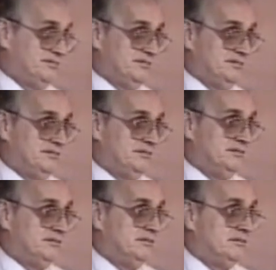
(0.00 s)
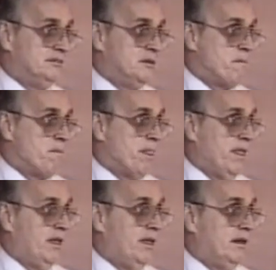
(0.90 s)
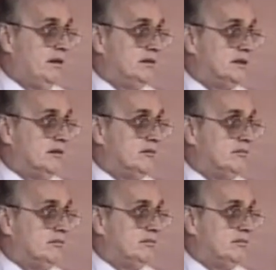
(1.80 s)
(silence)